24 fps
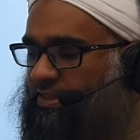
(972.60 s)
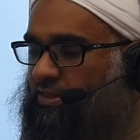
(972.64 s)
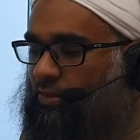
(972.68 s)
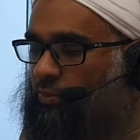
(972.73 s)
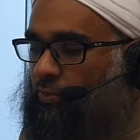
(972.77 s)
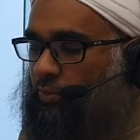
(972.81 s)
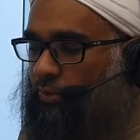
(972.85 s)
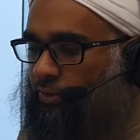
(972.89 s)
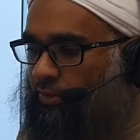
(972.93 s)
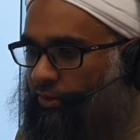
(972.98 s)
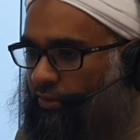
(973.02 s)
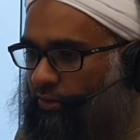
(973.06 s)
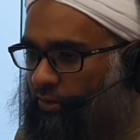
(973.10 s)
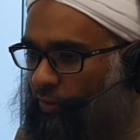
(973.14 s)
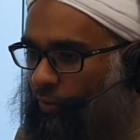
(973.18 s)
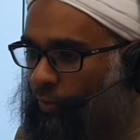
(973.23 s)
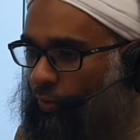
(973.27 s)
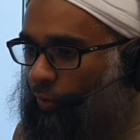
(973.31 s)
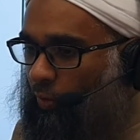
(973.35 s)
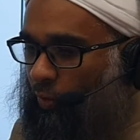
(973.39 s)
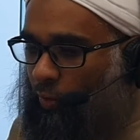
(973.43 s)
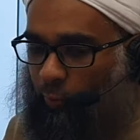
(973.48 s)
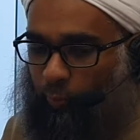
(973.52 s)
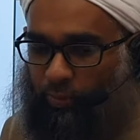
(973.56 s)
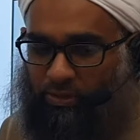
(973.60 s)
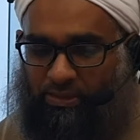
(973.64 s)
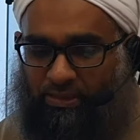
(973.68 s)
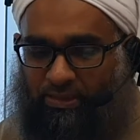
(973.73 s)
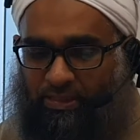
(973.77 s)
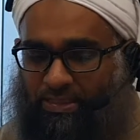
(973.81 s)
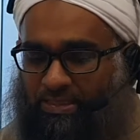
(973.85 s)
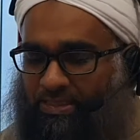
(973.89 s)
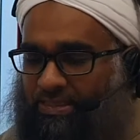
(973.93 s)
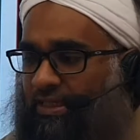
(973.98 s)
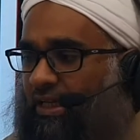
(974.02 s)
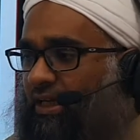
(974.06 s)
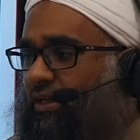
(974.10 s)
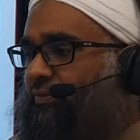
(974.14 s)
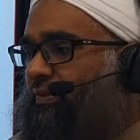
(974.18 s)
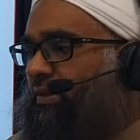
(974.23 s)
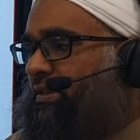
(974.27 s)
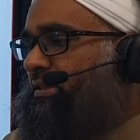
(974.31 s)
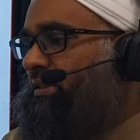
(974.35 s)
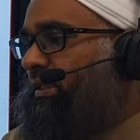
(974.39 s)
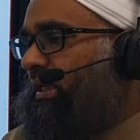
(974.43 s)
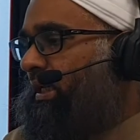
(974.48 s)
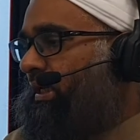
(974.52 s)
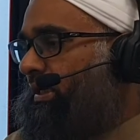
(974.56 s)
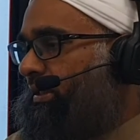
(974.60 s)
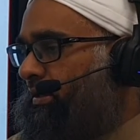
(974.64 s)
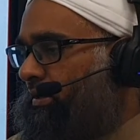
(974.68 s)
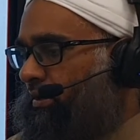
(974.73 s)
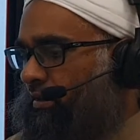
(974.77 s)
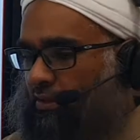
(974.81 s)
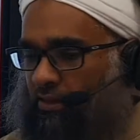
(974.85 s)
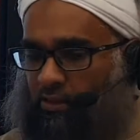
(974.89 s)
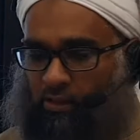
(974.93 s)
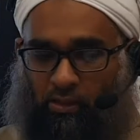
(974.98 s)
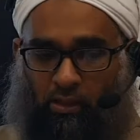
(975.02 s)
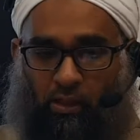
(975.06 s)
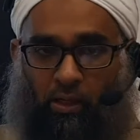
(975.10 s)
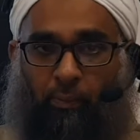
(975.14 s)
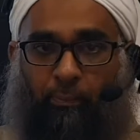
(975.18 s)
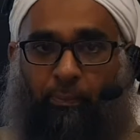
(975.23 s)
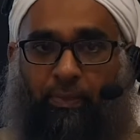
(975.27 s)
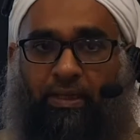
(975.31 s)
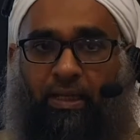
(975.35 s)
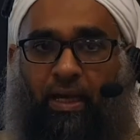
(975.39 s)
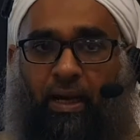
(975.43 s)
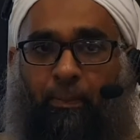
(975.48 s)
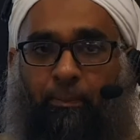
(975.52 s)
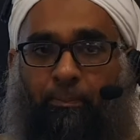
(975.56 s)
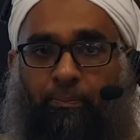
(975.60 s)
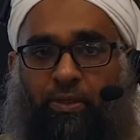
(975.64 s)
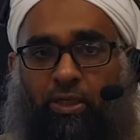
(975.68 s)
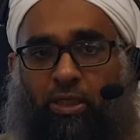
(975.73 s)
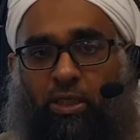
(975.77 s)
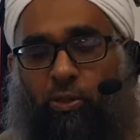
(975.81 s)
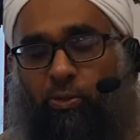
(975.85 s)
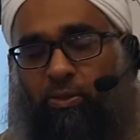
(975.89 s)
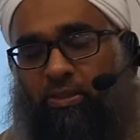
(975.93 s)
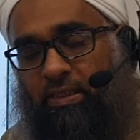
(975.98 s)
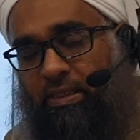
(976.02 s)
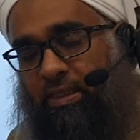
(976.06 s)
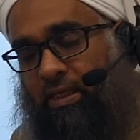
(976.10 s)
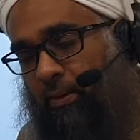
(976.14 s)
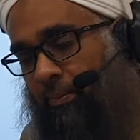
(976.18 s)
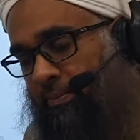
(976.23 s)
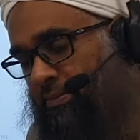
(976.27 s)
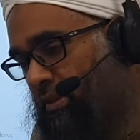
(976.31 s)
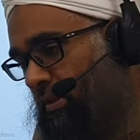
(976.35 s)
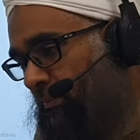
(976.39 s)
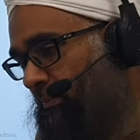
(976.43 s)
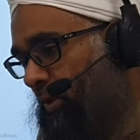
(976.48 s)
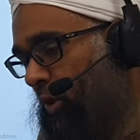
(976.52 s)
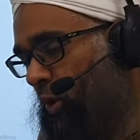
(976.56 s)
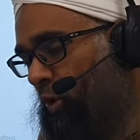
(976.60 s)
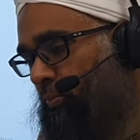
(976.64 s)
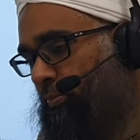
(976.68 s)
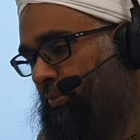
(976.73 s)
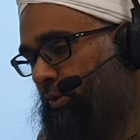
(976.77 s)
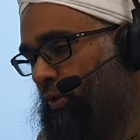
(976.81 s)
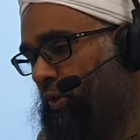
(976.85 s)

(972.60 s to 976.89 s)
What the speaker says: is a word which in itself is clear, but ambiguity comes about